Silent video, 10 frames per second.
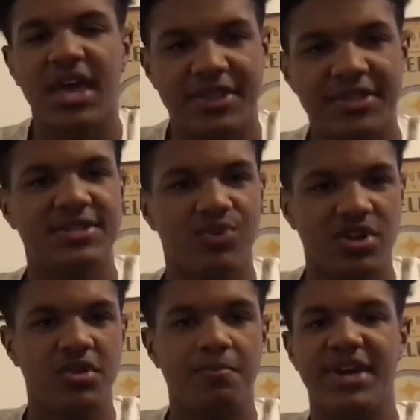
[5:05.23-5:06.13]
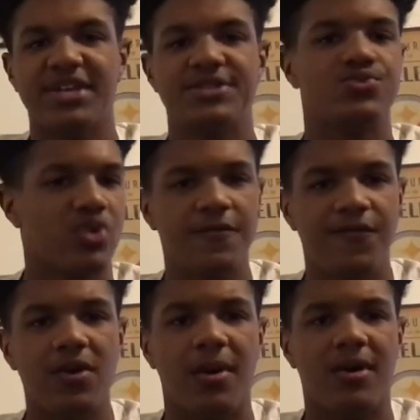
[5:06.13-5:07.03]
This is one of the best running
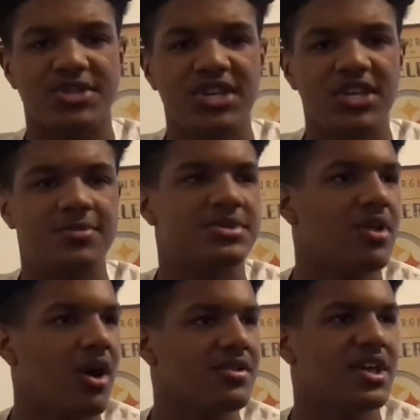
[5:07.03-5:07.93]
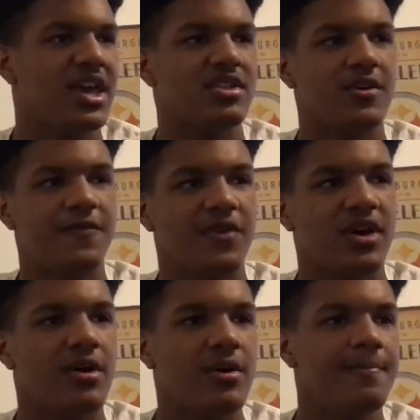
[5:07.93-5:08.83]
football teams in all of the
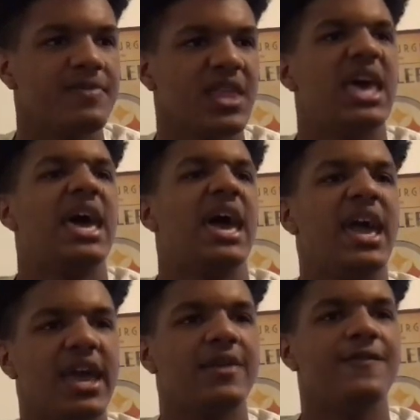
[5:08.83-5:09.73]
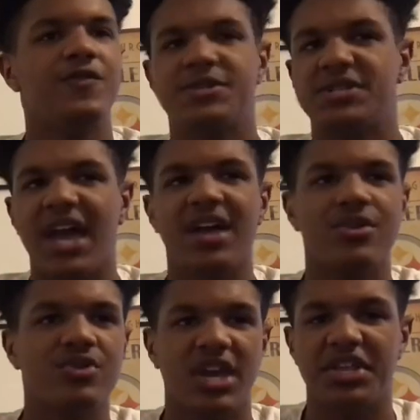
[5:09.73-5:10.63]
NFL. And for
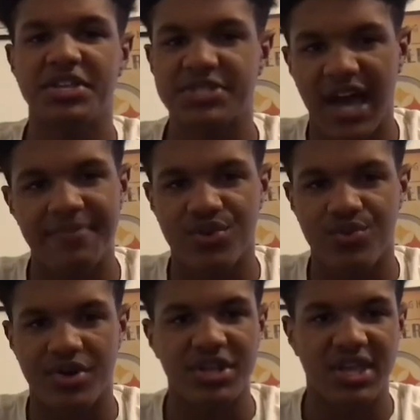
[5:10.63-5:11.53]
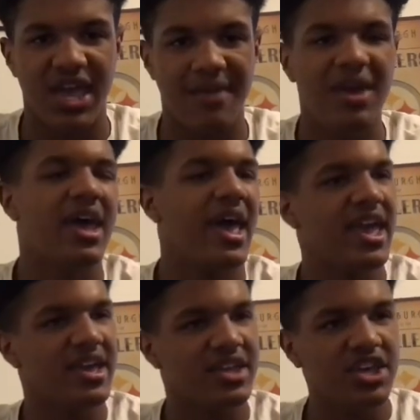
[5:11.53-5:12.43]
Seattle, can they stop the running game
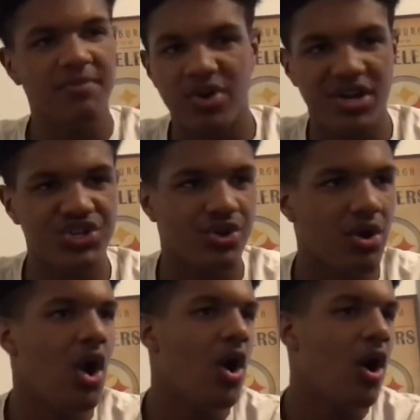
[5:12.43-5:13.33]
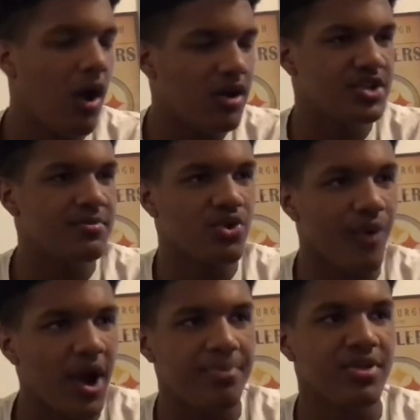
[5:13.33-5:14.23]
and get pressure on Jimmy
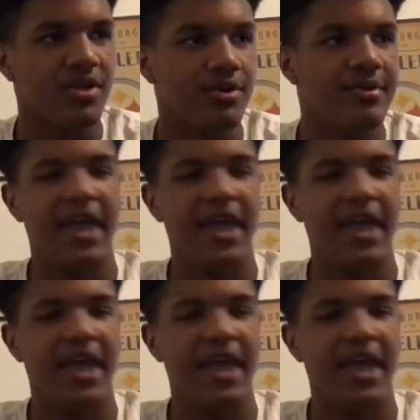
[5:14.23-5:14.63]
Garoppolo?